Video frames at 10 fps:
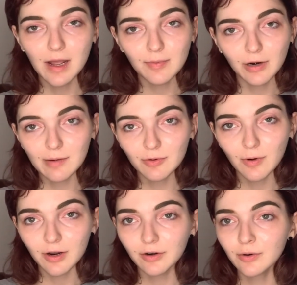that primer
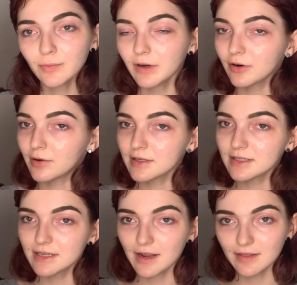water, we are going
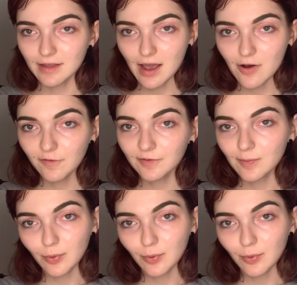to take the e.l.f.